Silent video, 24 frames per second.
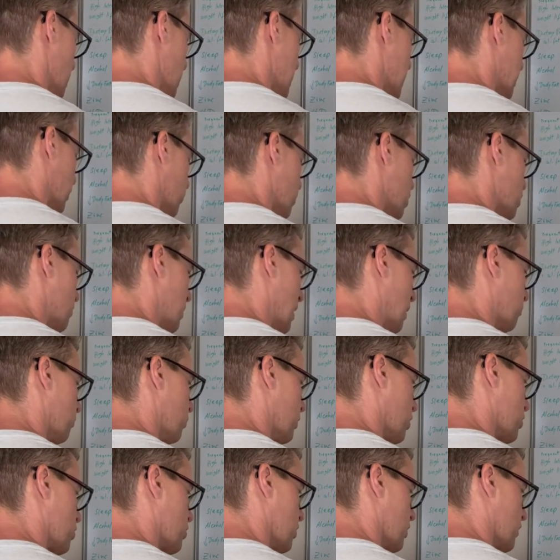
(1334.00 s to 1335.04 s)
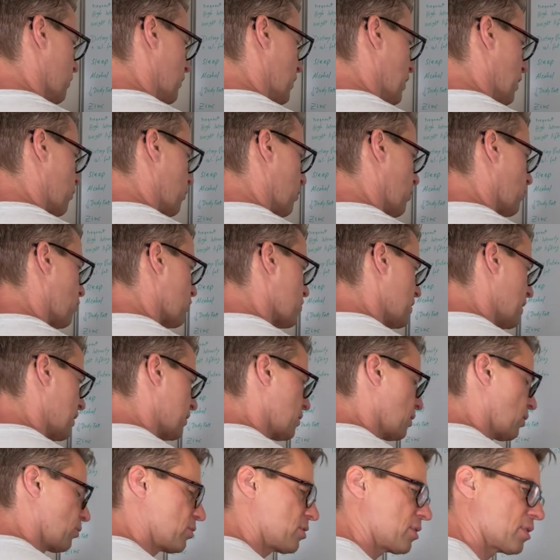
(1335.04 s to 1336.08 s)
increased blood pressure,
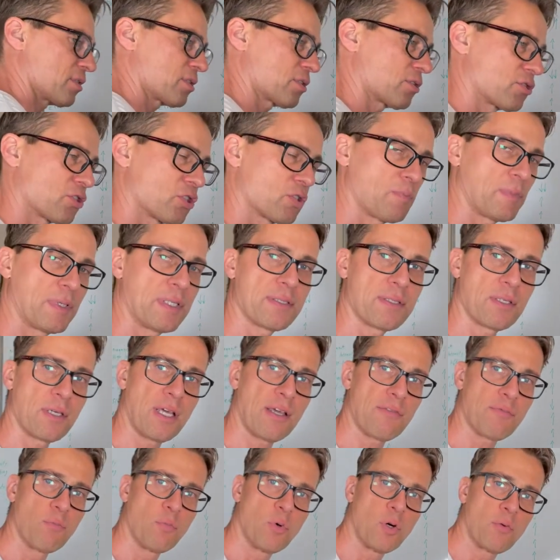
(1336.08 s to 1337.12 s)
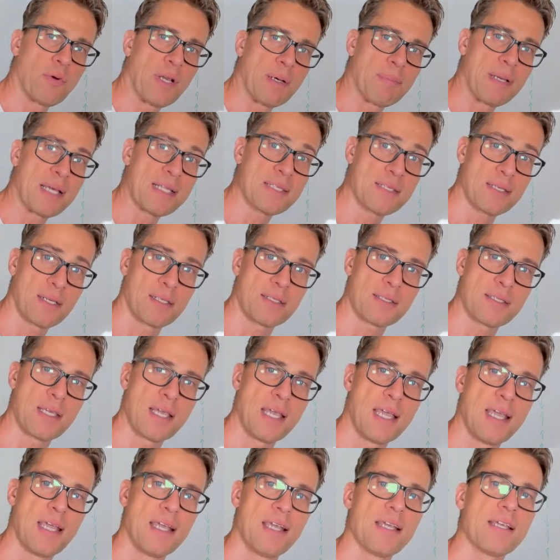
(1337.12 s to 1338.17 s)
erythrocytosis, which means you have more red blood cells.
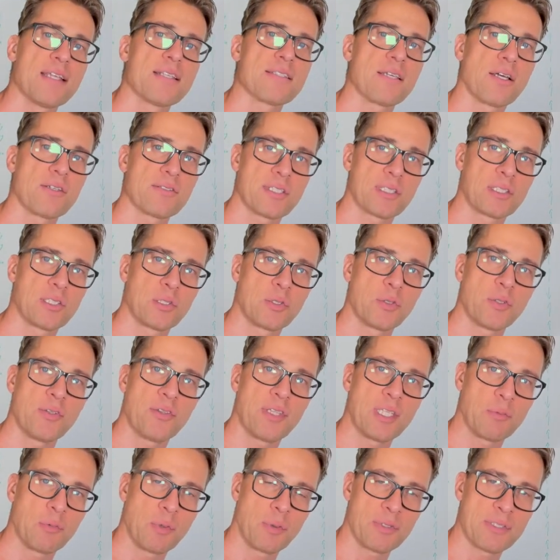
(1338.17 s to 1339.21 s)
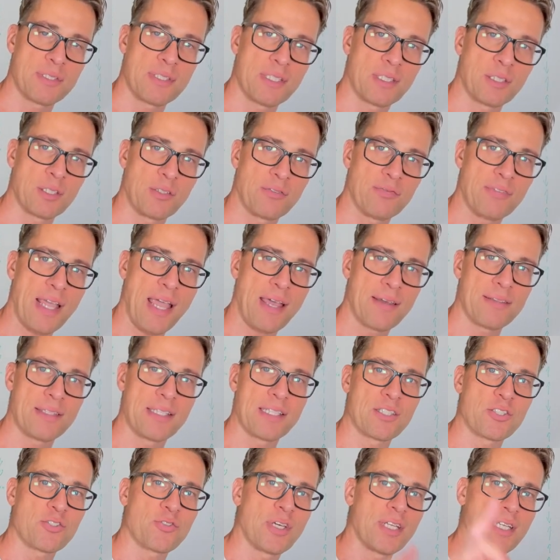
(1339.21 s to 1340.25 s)
Sounds like a good thing. We always think of
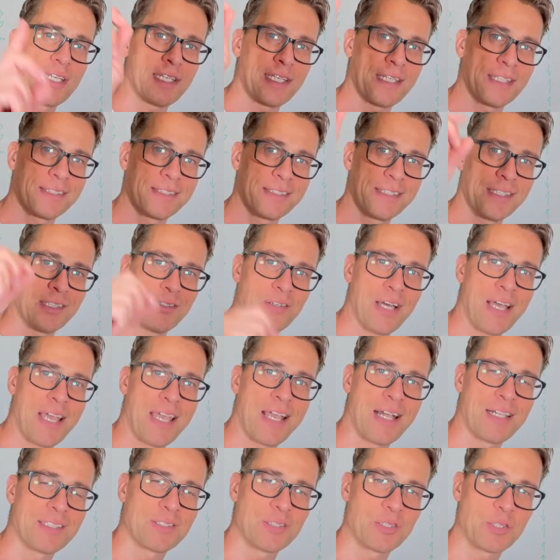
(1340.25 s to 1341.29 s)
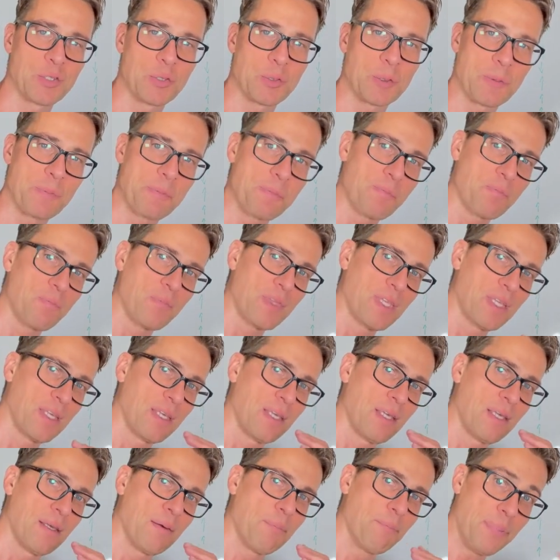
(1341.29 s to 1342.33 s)
athletes training at you know high altitude,
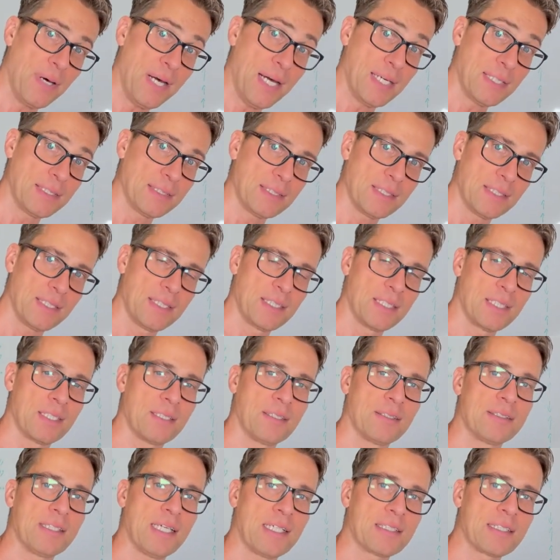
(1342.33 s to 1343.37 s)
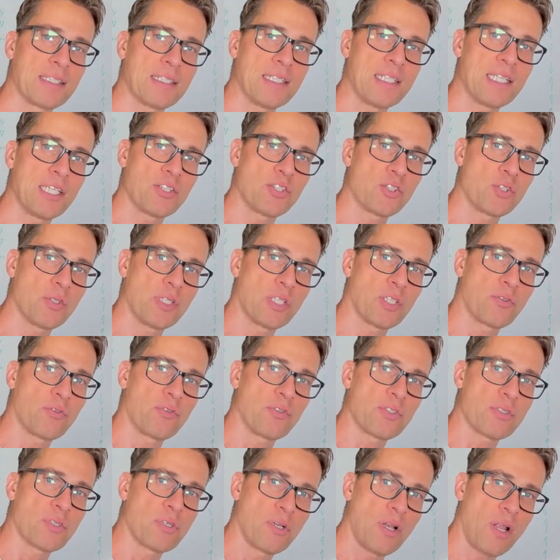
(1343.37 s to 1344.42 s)
but uh, that can lead to
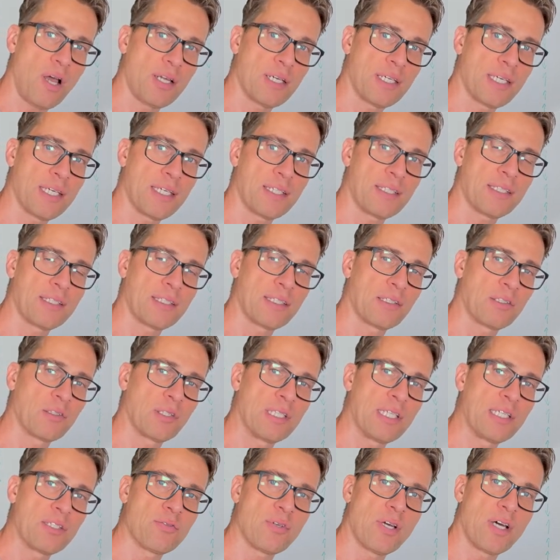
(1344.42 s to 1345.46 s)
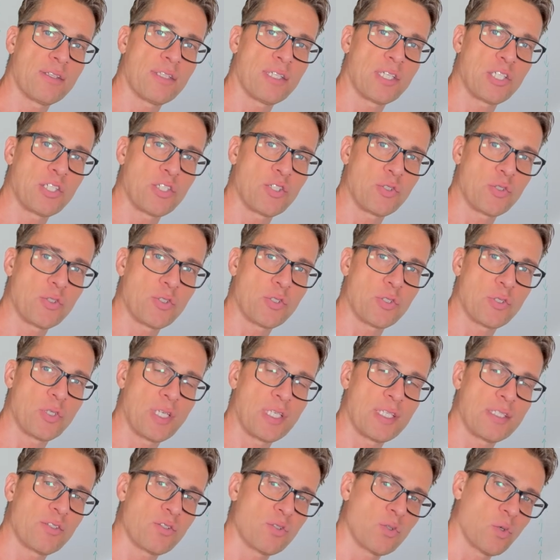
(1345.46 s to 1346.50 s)
increased clotting, can lead to other issues.
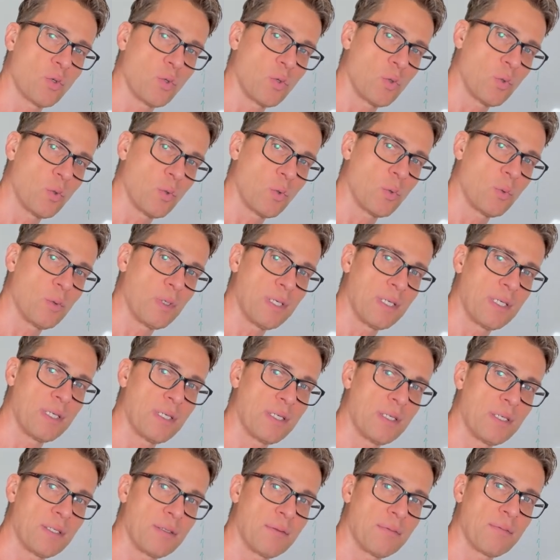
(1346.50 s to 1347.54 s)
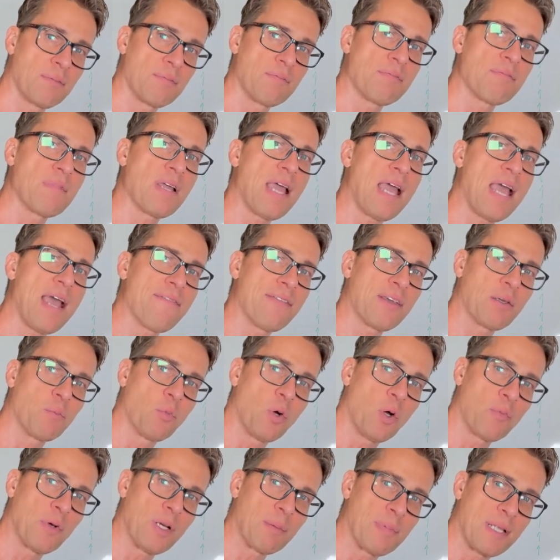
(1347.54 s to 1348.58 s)
And so, um, having
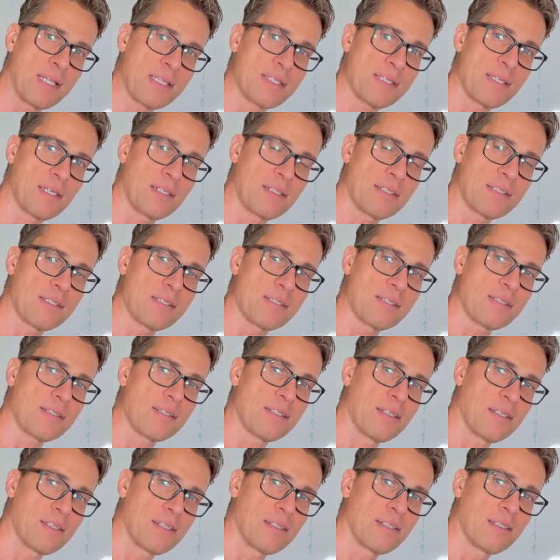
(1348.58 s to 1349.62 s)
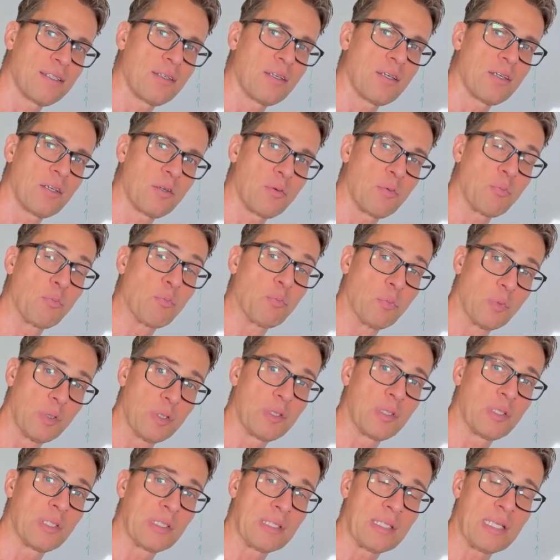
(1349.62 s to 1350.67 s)
more red blood cells uh, uh,
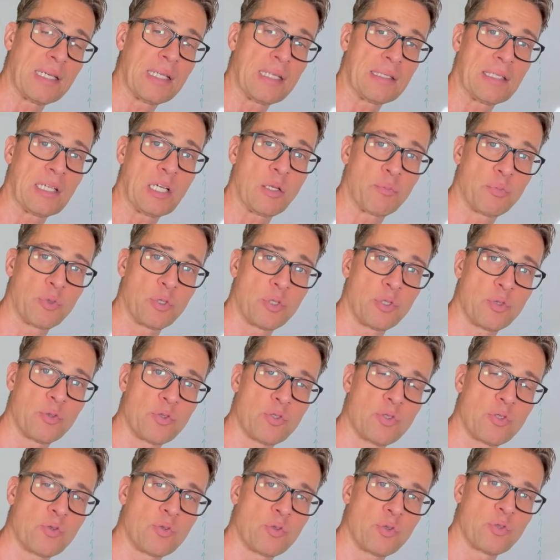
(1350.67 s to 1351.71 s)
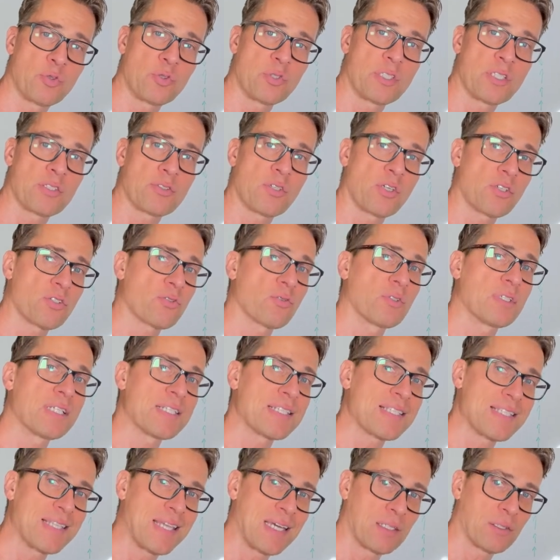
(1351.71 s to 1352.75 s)
that, that are produced due to testosterone
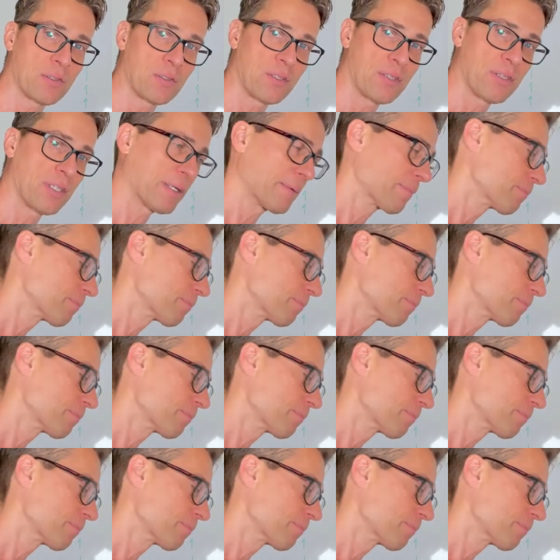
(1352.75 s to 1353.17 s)
is not a good thing